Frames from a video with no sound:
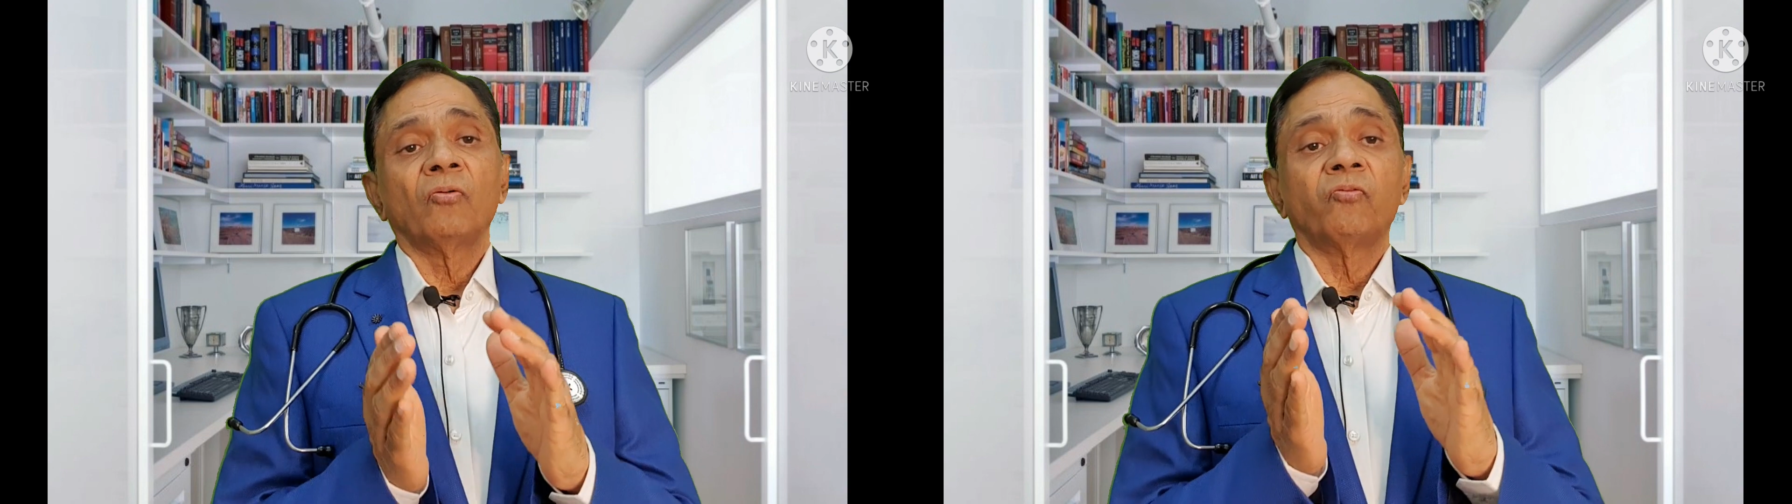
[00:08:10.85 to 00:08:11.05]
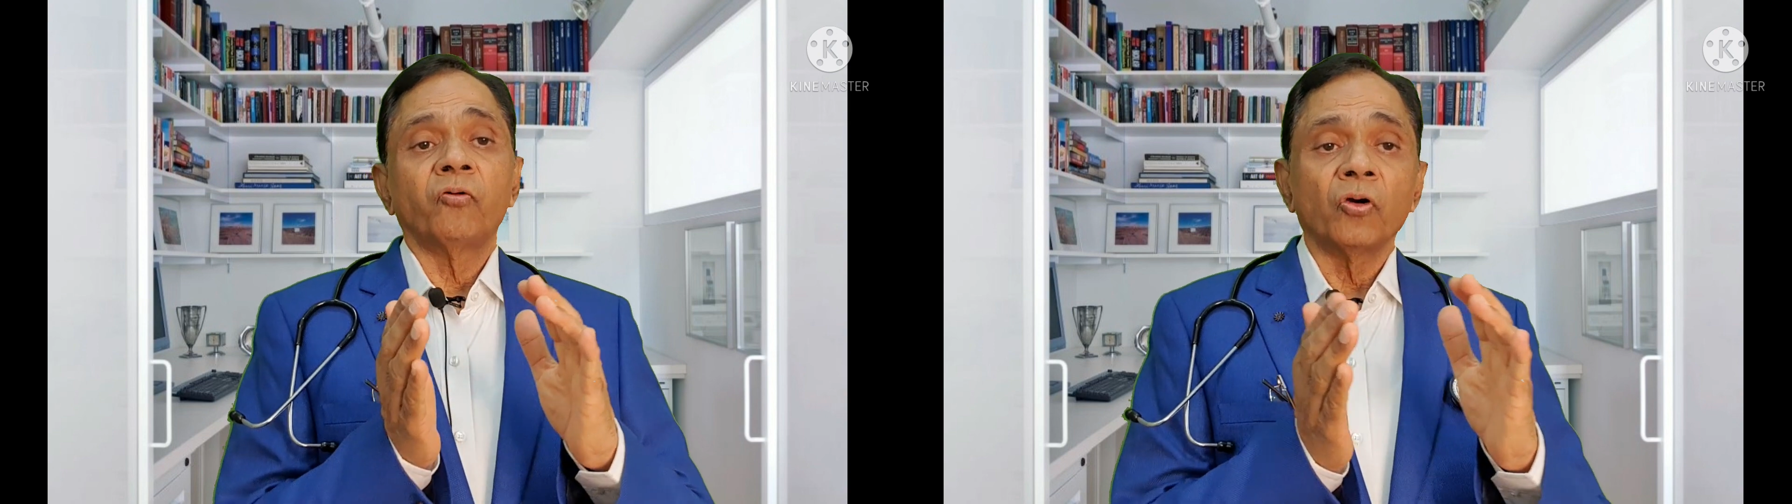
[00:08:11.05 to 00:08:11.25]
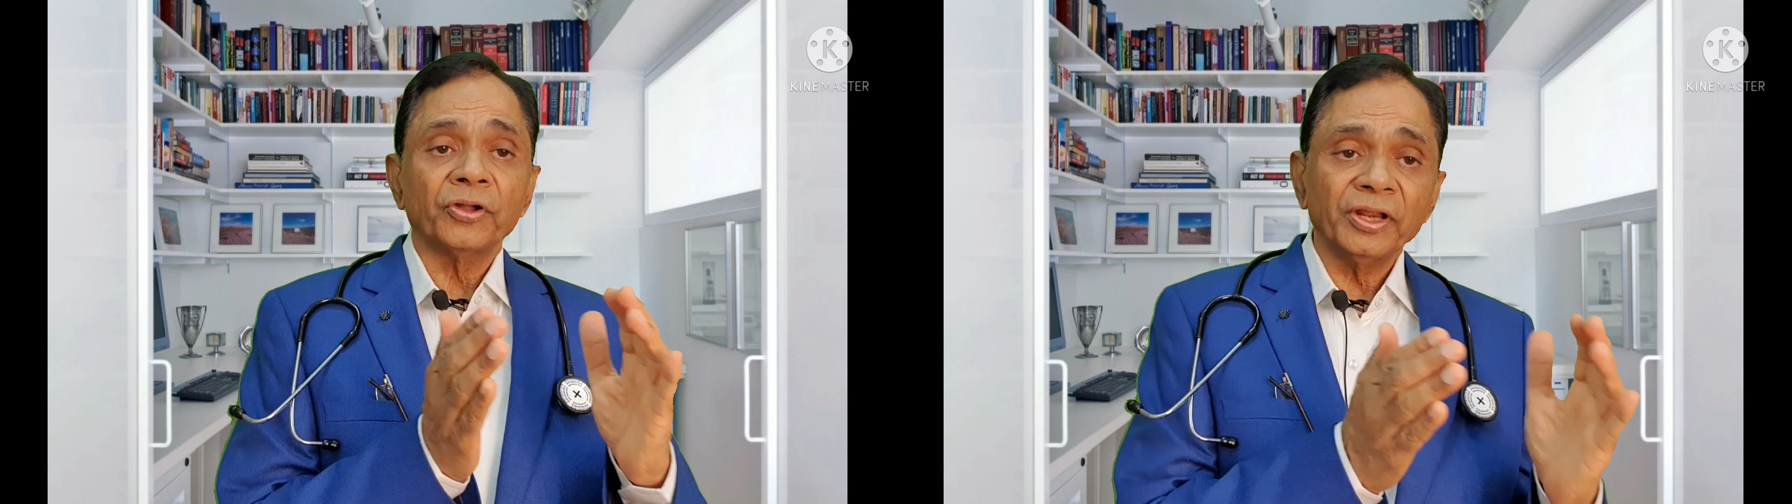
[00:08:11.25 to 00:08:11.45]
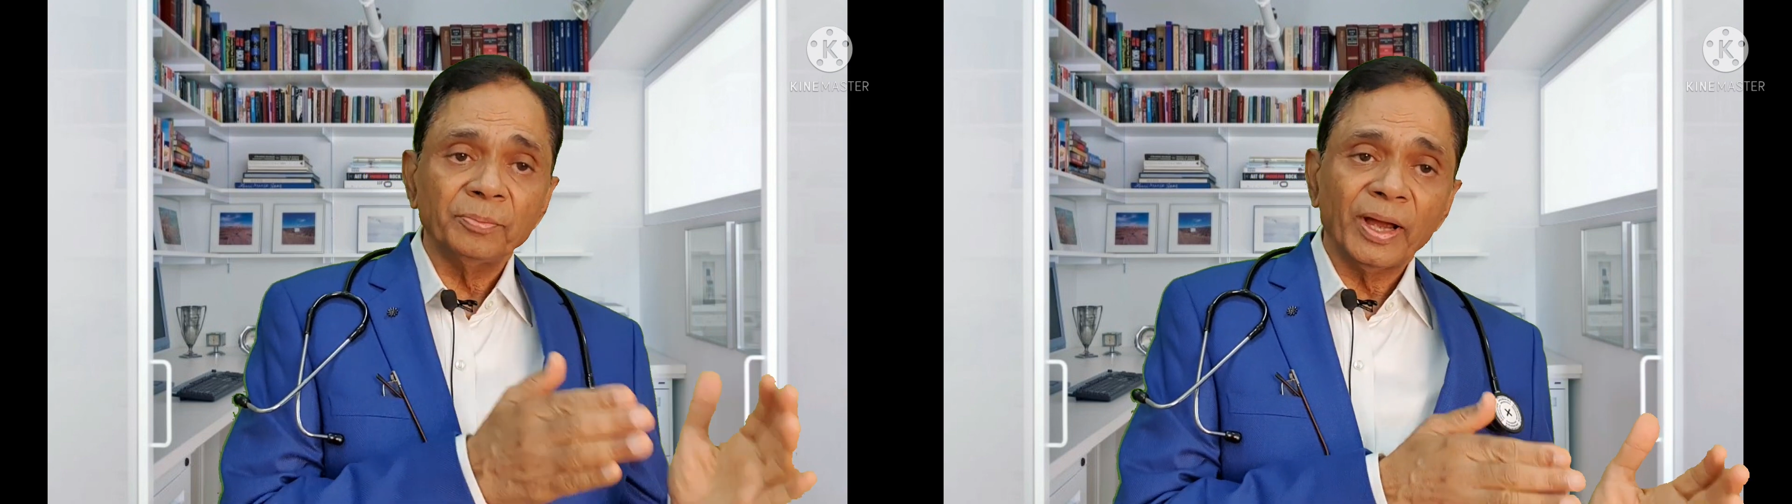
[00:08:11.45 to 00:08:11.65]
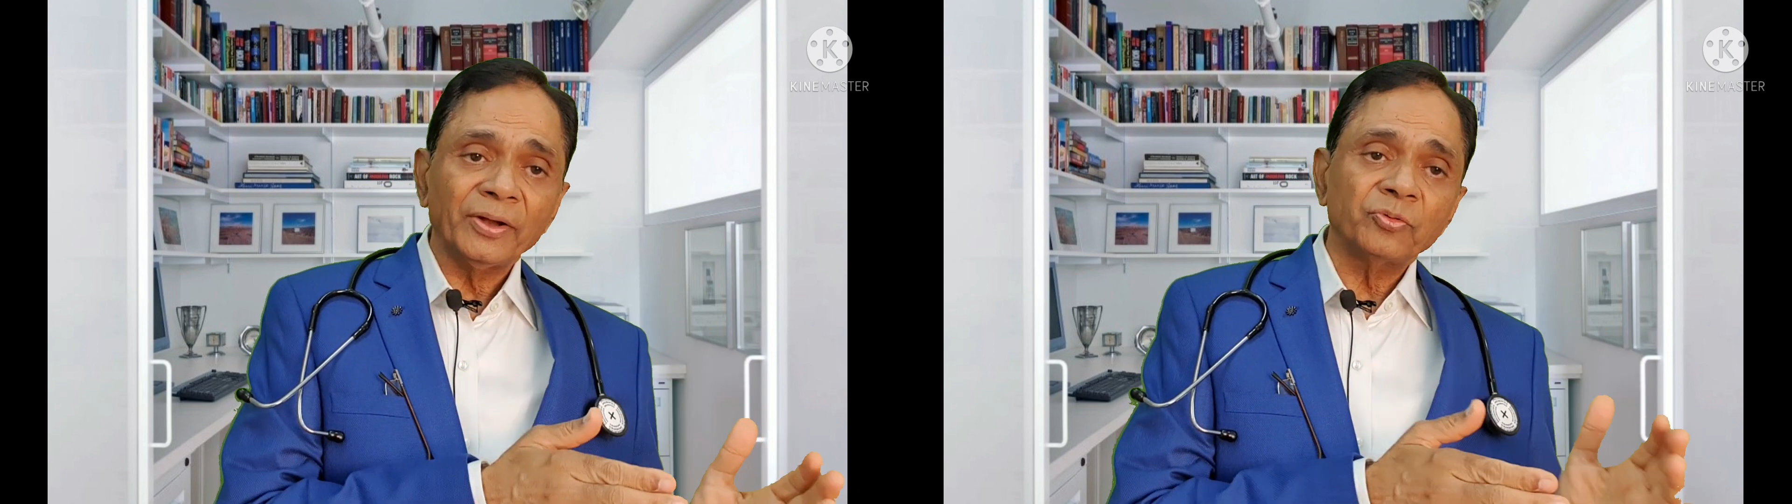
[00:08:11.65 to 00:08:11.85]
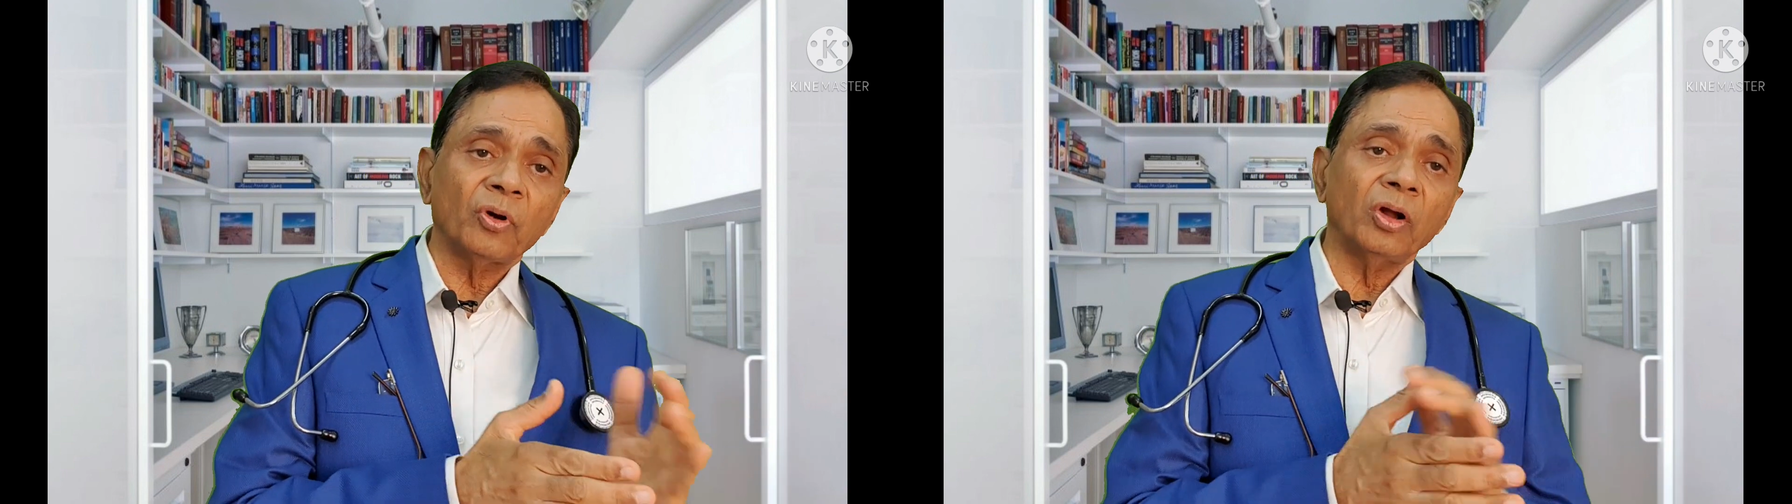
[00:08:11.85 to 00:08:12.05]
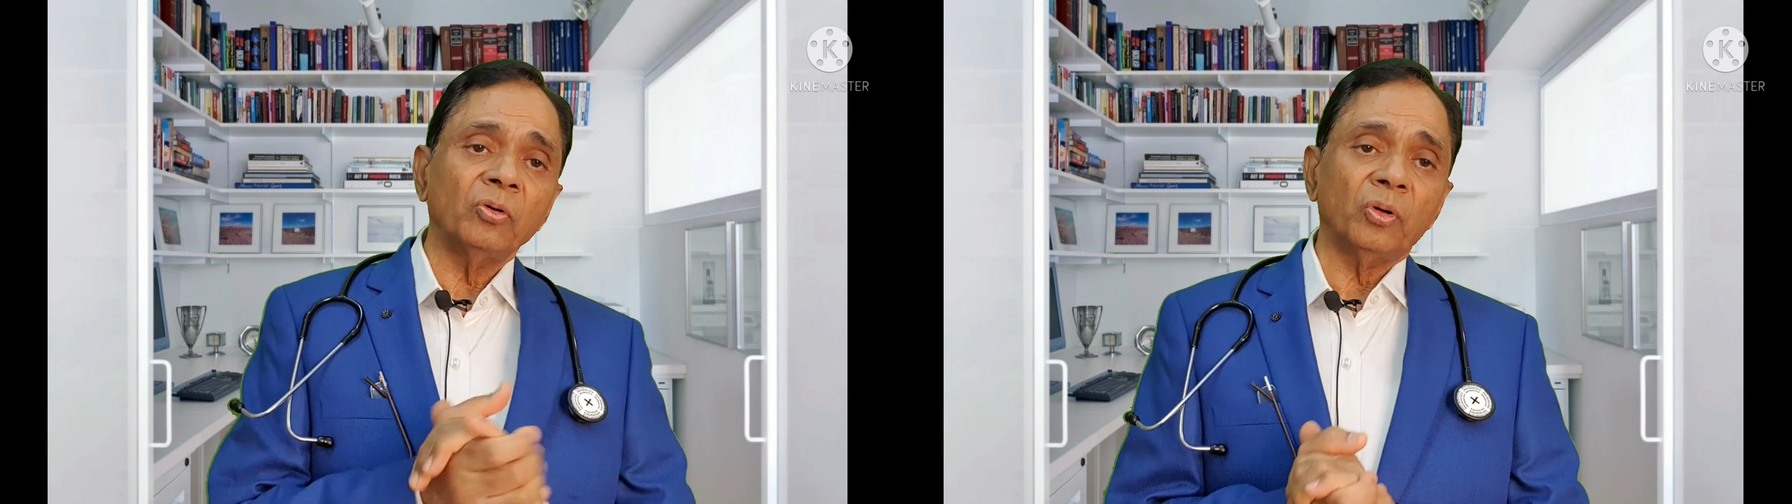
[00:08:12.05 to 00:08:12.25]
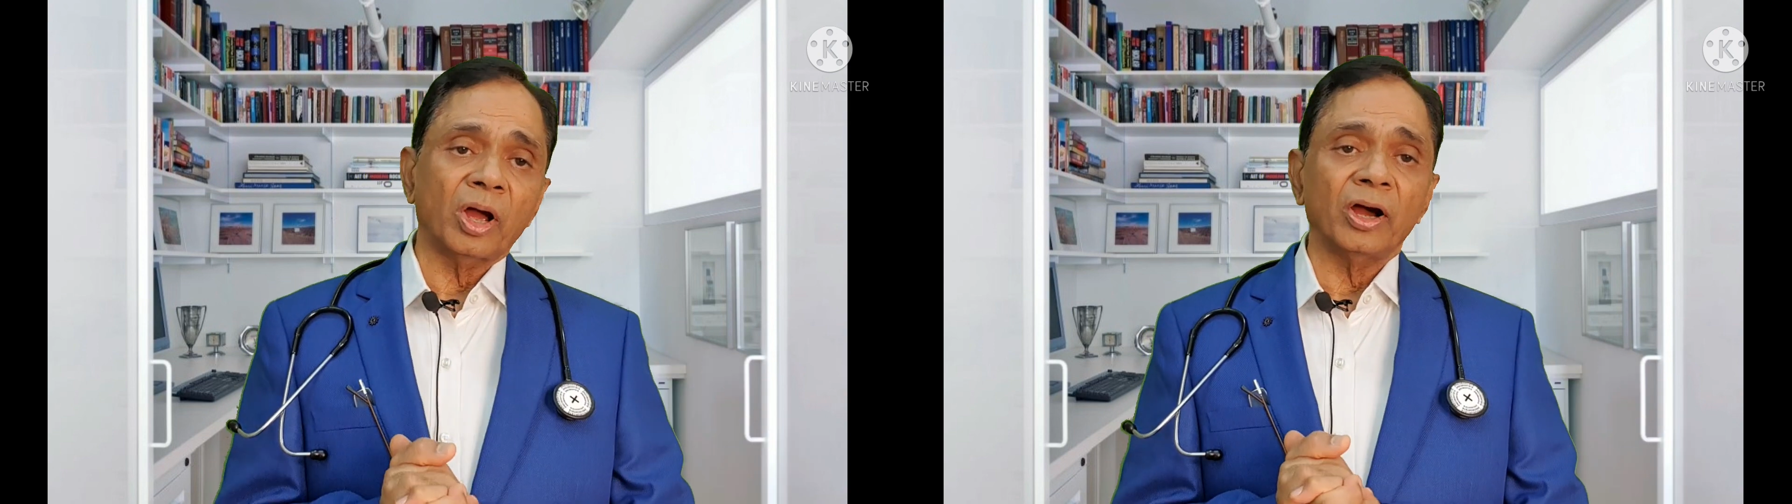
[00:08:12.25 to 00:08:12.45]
14/12